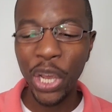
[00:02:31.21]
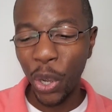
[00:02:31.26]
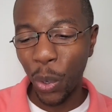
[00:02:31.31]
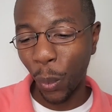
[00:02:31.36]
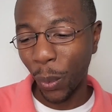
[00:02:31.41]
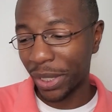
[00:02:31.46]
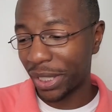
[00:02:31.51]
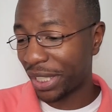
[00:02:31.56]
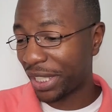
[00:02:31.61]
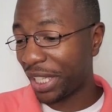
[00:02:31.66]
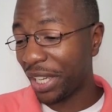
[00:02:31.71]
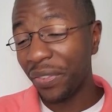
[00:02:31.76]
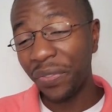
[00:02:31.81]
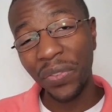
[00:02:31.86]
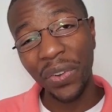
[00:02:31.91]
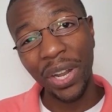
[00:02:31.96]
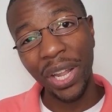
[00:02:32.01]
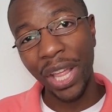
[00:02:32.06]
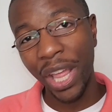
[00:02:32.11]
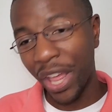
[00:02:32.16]
was
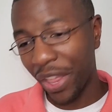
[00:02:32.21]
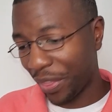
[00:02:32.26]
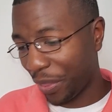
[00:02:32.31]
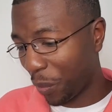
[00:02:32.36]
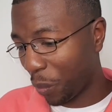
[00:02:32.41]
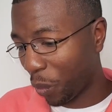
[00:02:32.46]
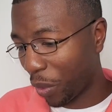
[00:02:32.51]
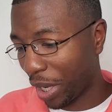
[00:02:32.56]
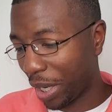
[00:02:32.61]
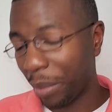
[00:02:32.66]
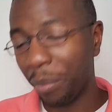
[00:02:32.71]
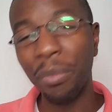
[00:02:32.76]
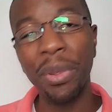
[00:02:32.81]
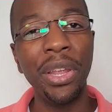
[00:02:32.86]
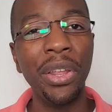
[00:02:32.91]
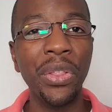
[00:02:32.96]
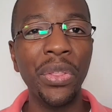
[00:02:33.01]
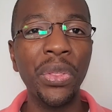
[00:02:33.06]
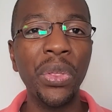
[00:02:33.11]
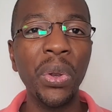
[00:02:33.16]
different than what it
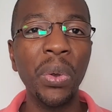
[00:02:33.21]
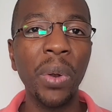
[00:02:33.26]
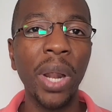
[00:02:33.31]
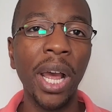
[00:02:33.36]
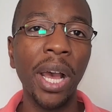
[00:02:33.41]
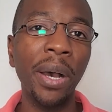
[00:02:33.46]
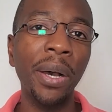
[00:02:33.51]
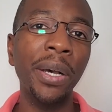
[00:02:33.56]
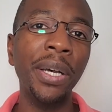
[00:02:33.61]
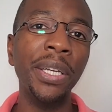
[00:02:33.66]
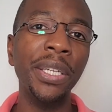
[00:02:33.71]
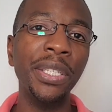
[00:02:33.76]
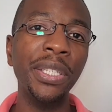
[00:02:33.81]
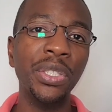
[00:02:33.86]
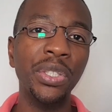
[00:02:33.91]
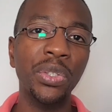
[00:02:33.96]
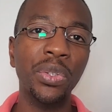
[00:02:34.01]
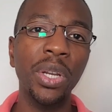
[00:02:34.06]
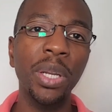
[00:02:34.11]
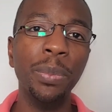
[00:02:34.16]
meant throughout
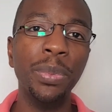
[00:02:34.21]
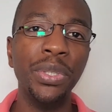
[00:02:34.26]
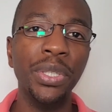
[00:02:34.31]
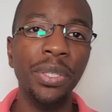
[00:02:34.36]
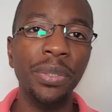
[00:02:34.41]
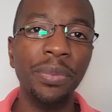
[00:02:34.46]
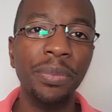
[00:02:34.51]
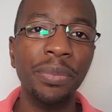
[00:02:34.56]
Scripture.